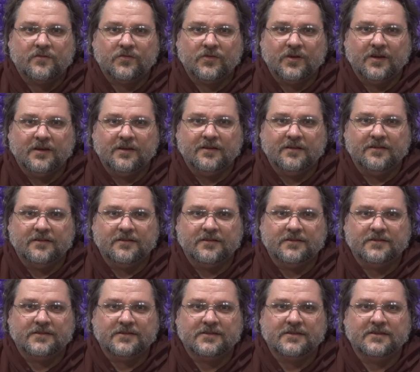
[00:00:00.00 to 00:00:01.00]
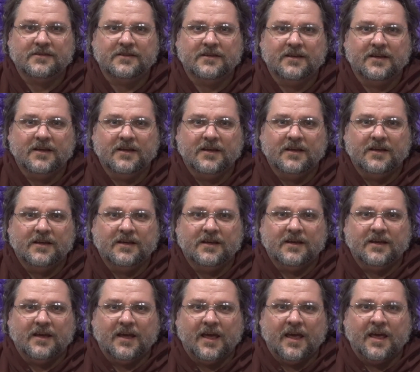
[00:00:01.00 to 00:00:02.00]
feels,
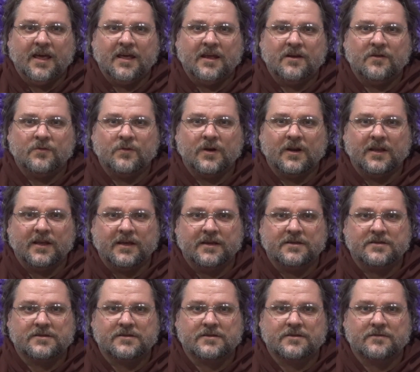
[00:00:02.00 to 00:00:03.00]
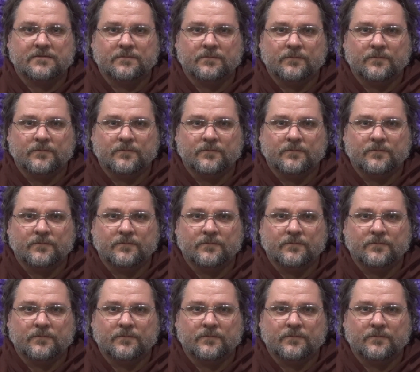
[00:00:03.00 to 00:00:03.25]
and release.